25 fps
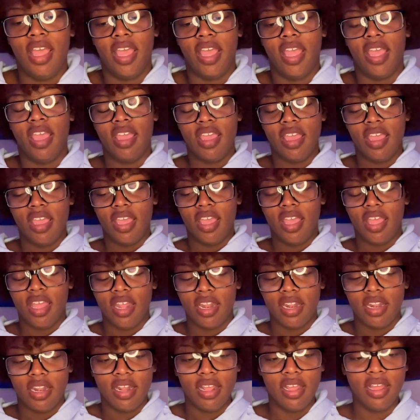
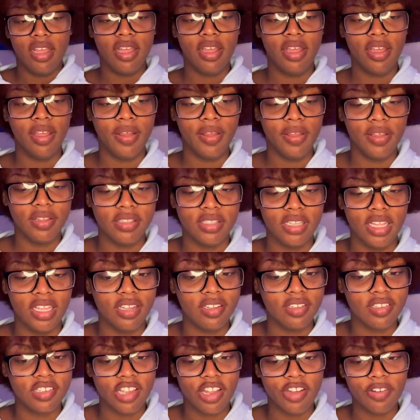And then
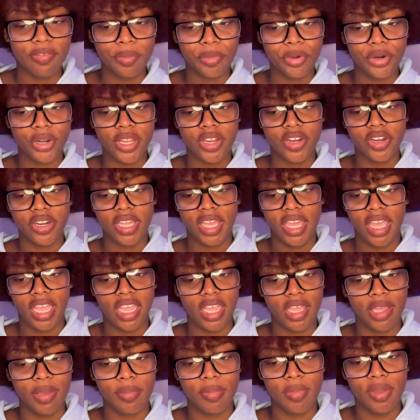sophomore year
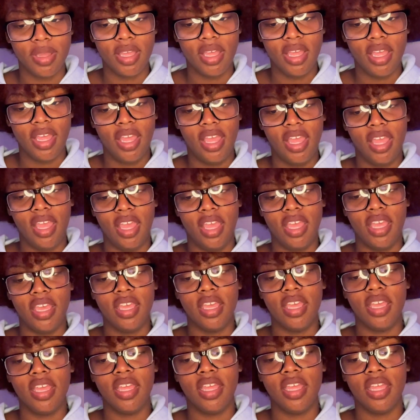came,
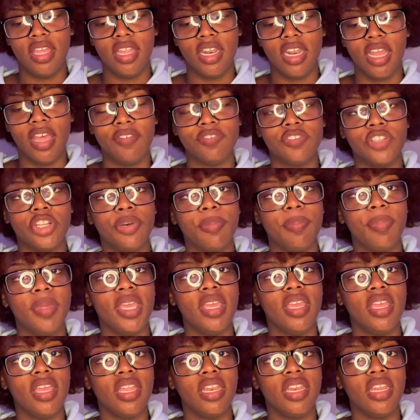and after
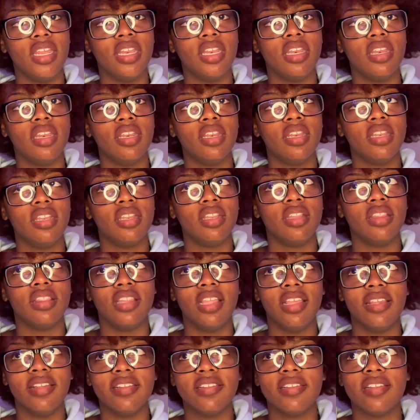being in
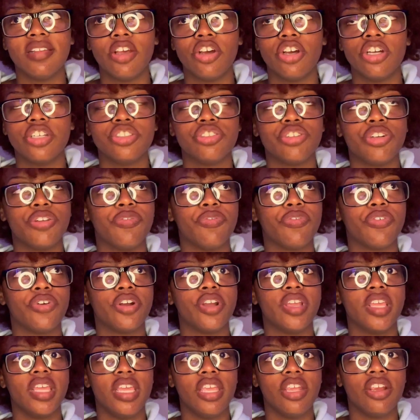this country for a
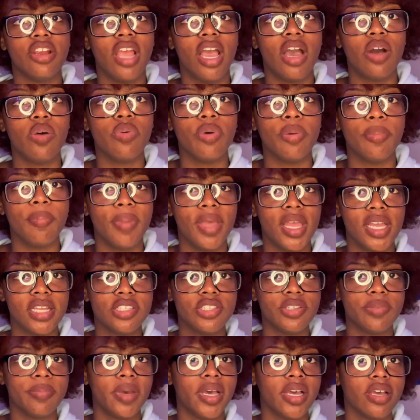year, I went back to
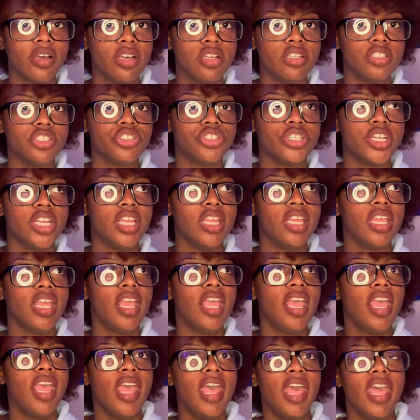my country
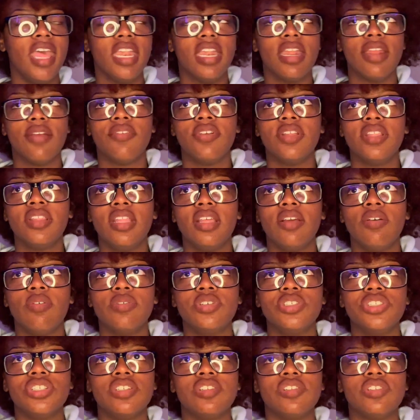and everything was
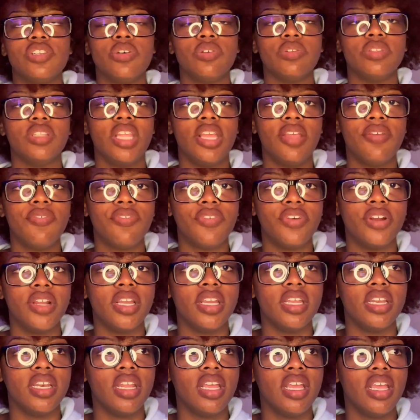just so
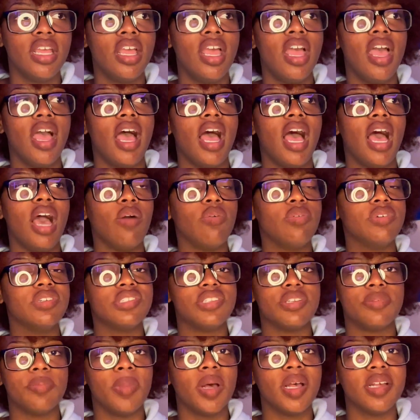different. I
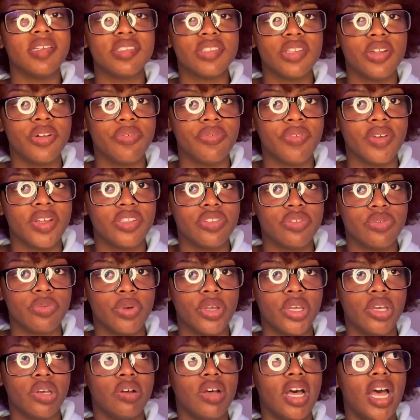wasn't myself as
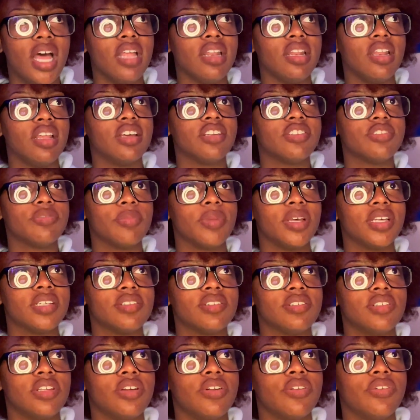well. I lost
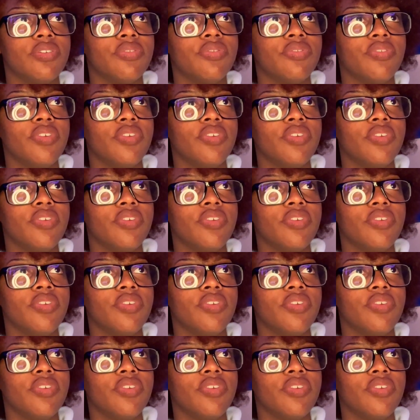myself.